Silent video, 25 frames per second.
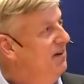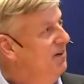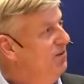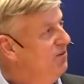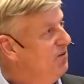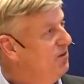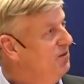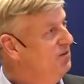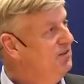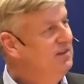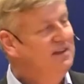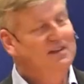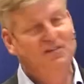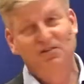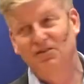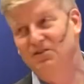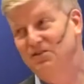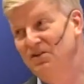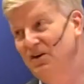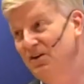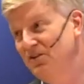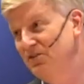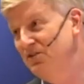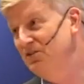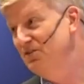So this
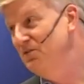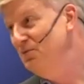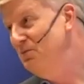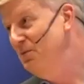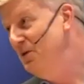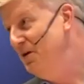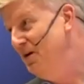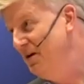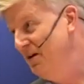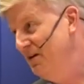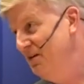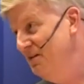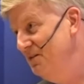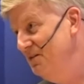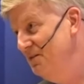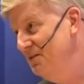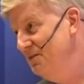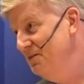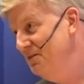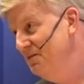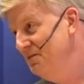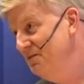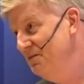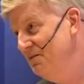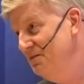doesn't work,
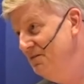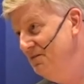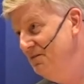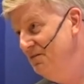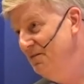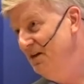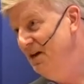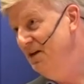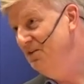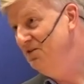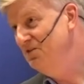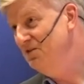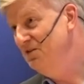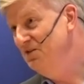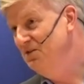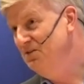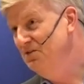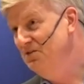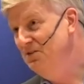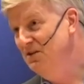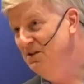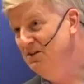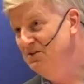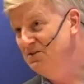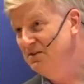right? So
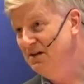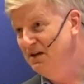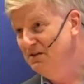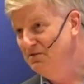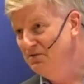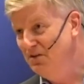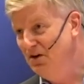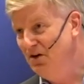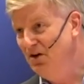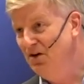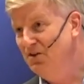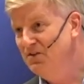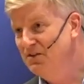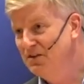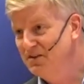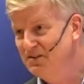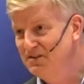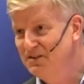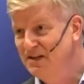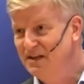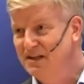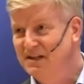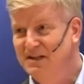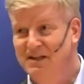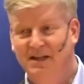you need to have other
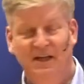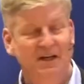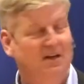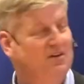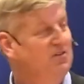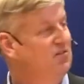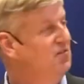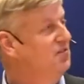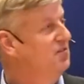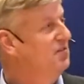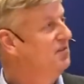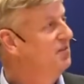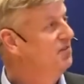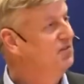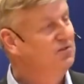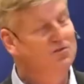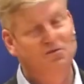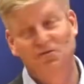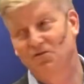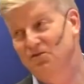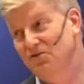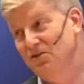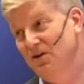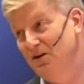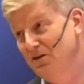techniques
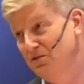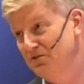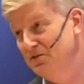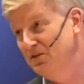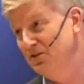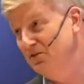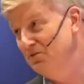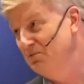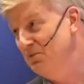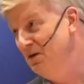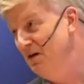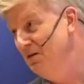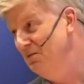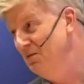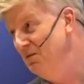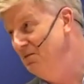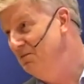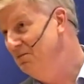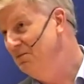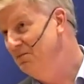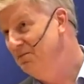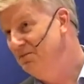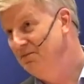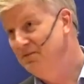to solve this problem.